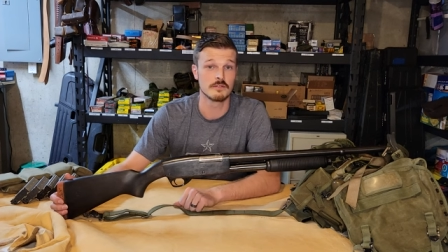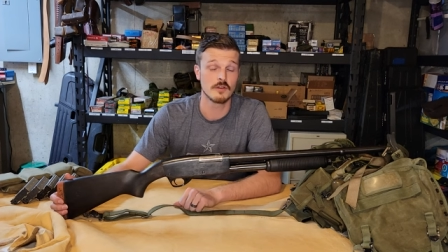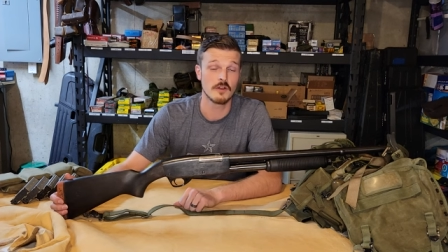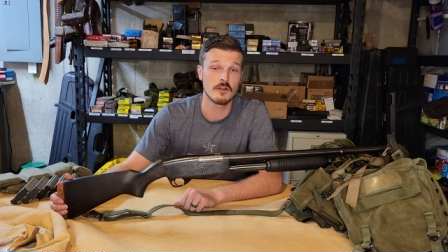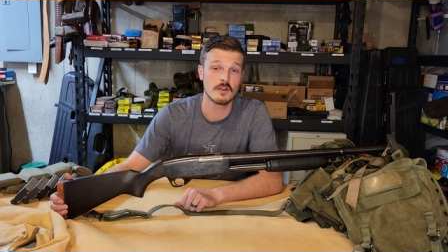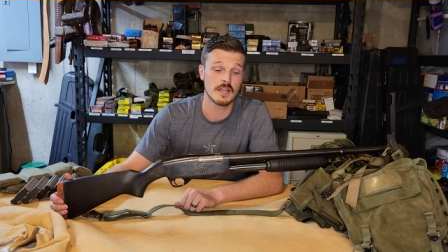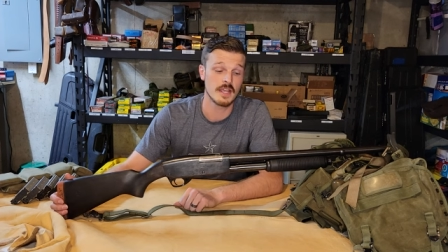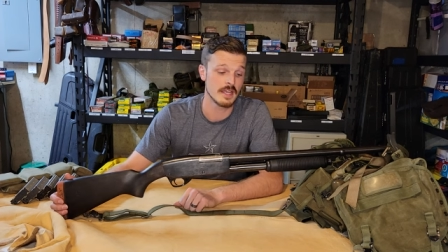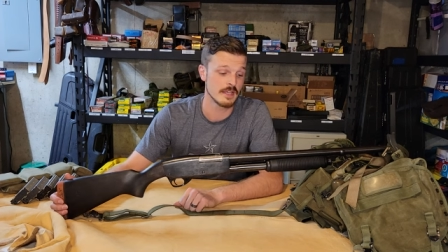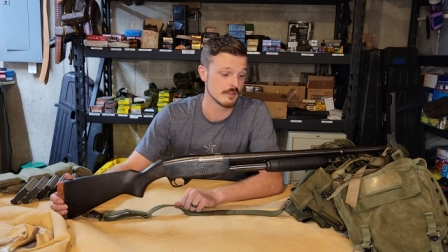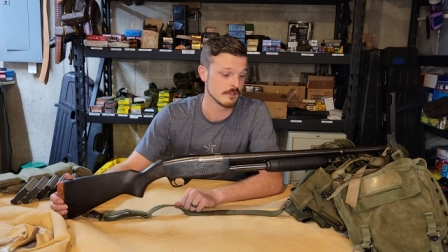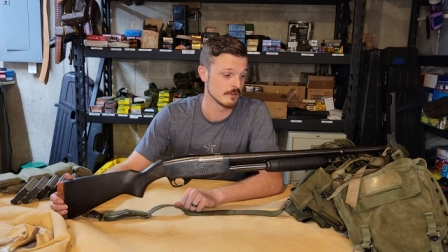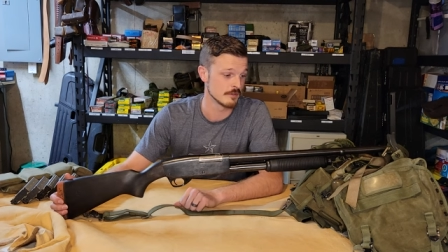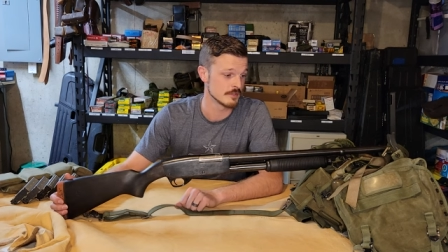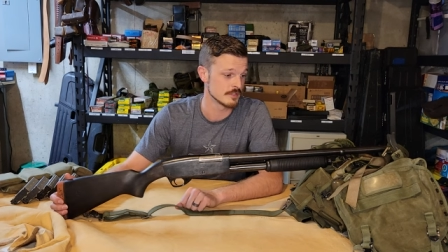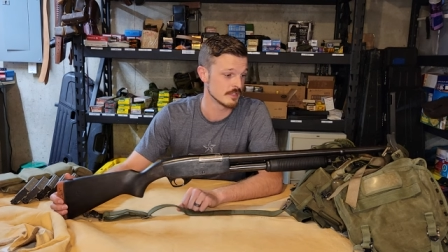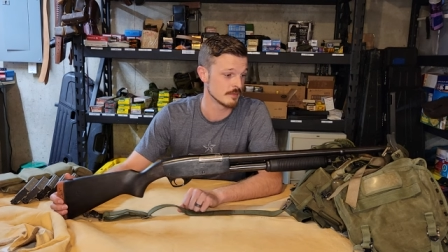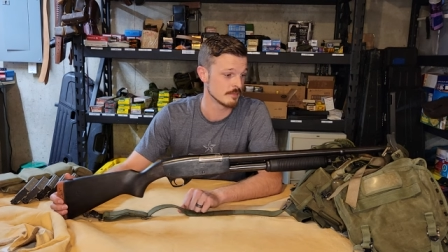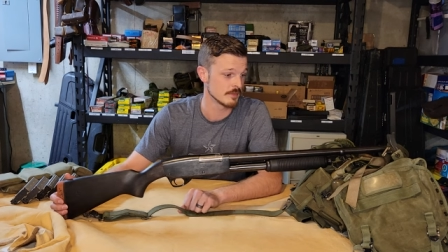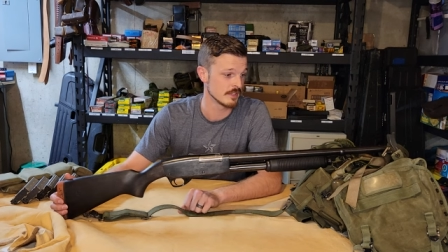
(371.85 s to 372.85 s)
dog handler
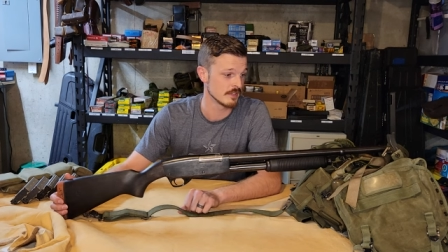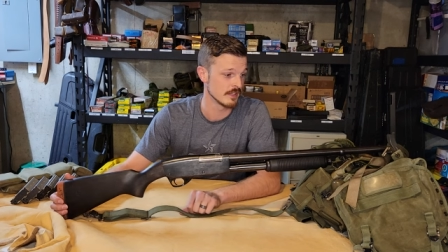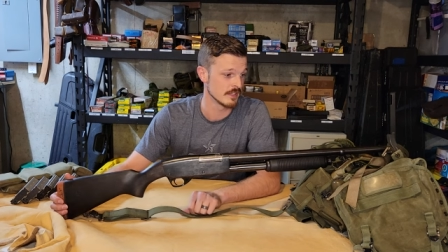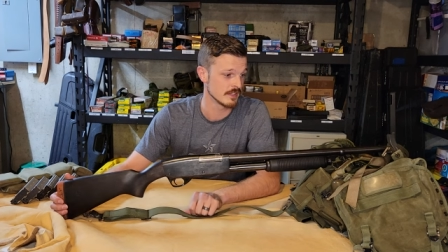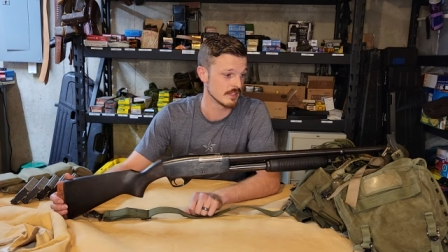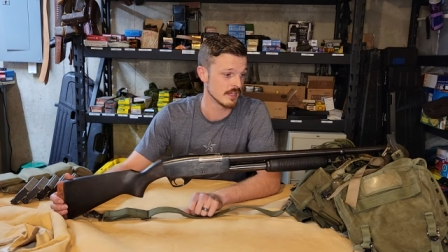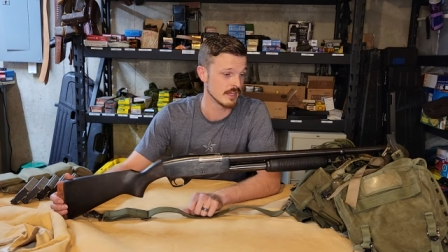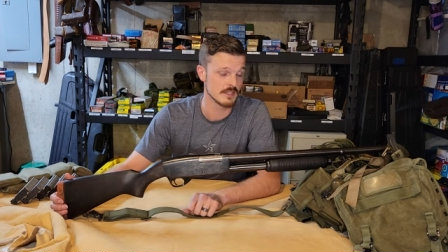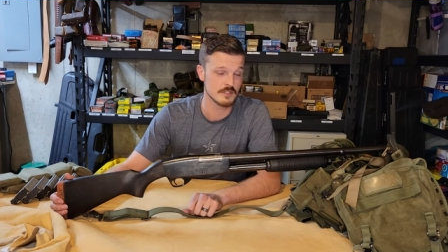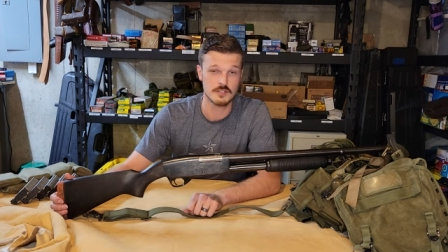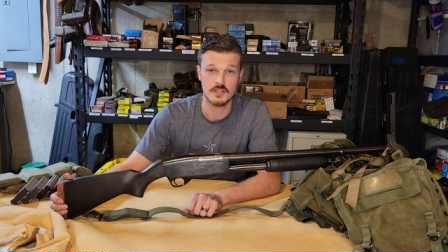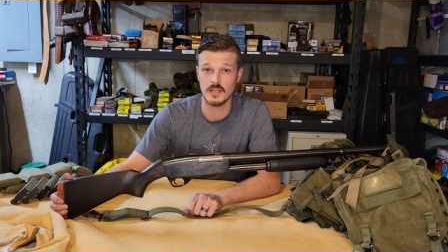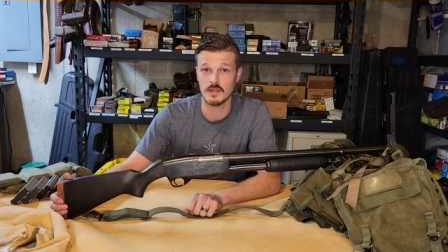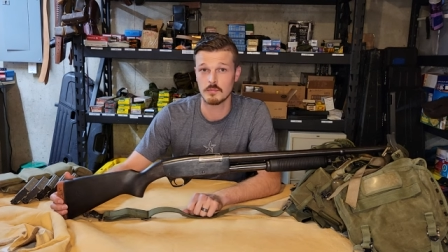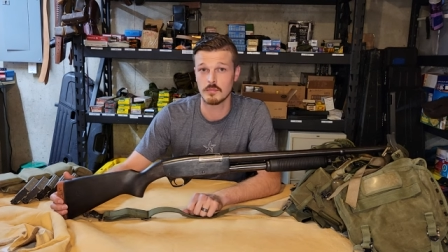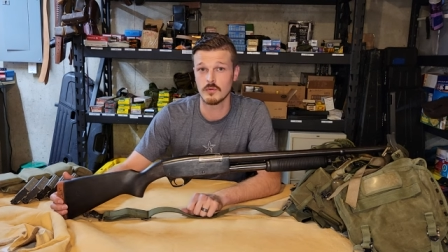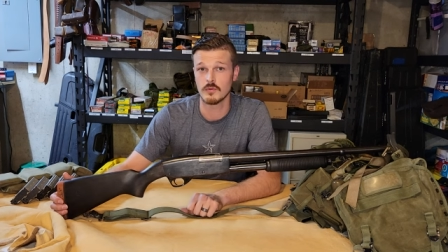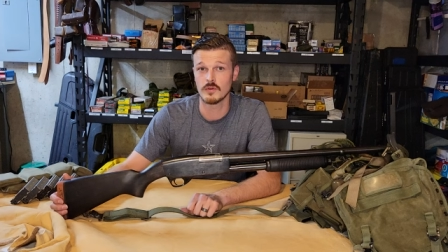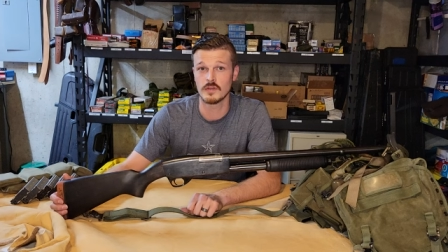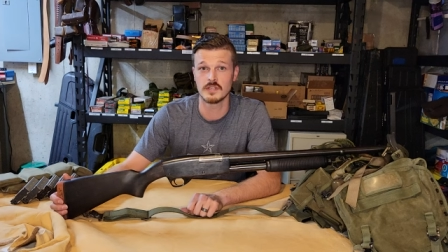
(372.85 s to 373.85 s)
or something like that,
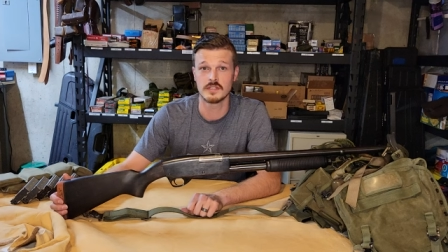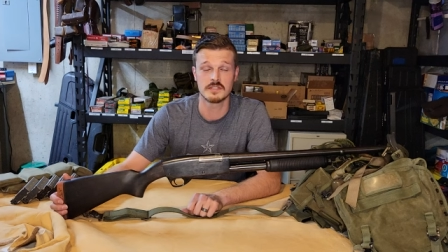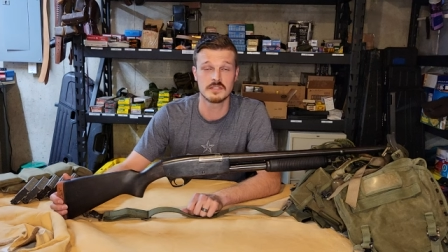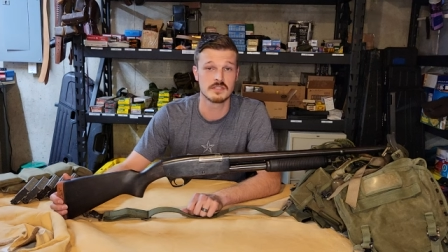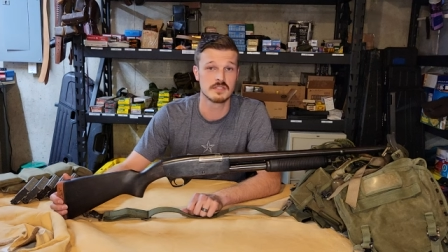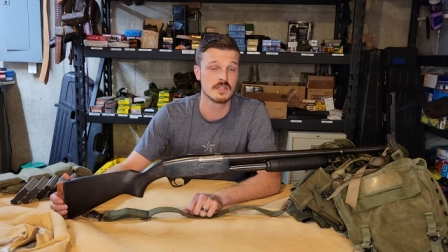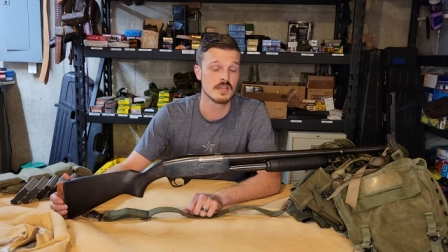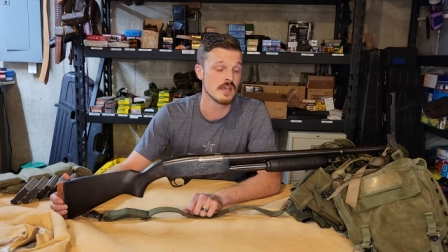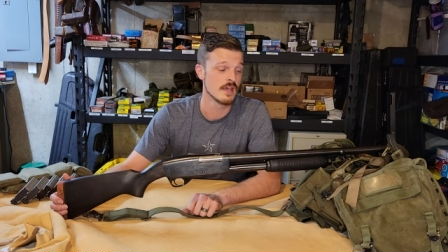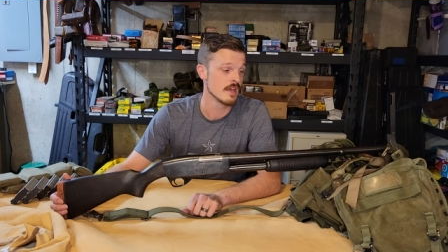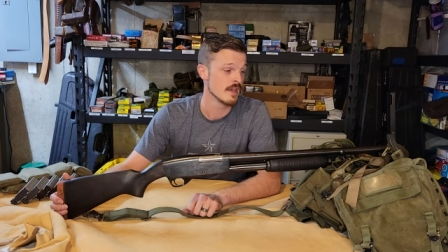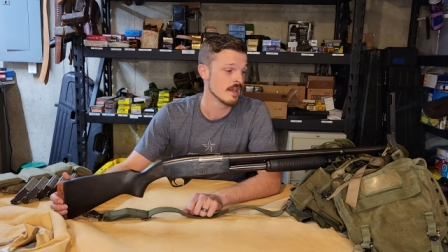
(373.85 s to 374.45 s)
checkpoints,